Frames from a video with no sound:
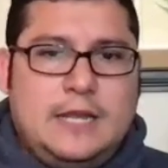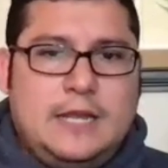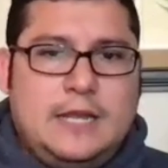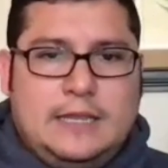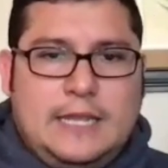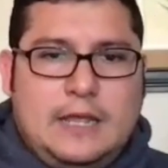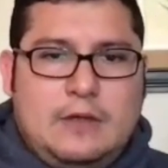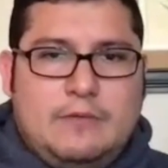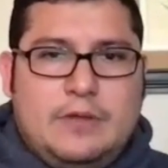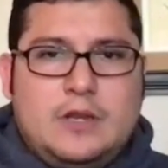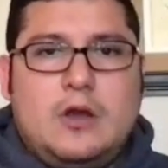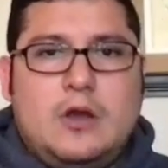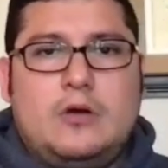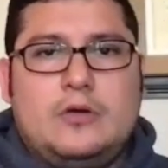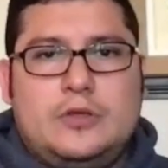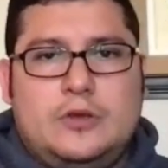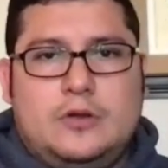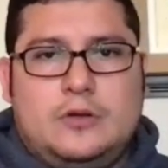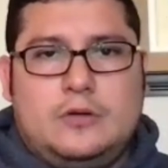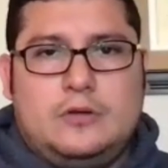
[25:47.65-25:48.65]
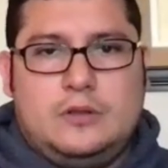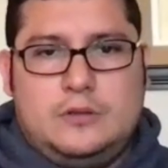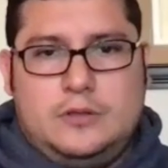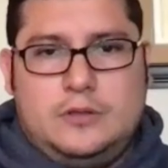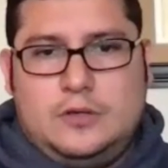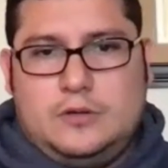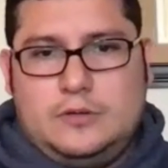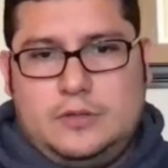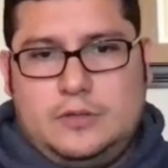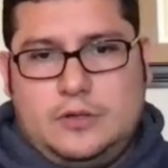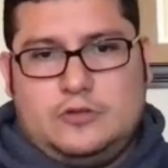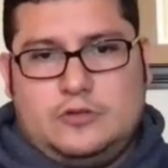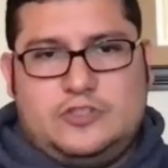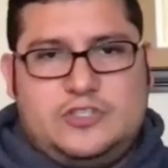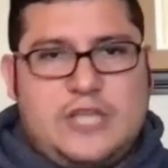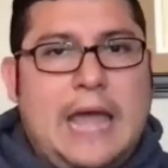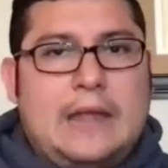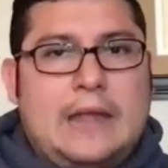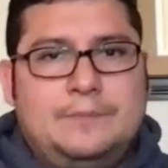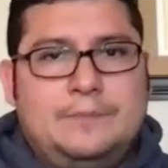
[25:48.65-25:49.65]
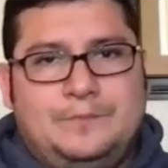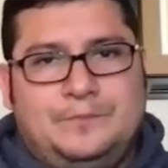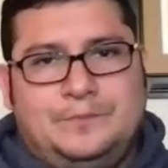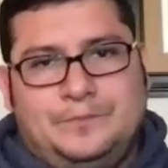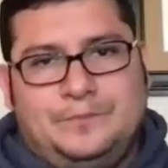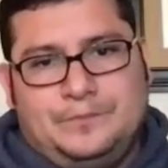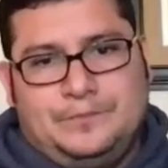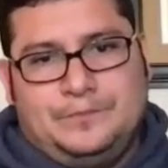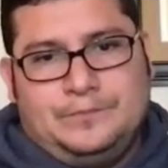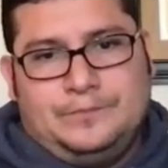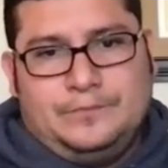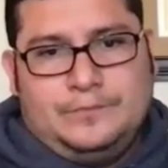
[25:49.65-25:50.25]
and then we know you're set. Okay.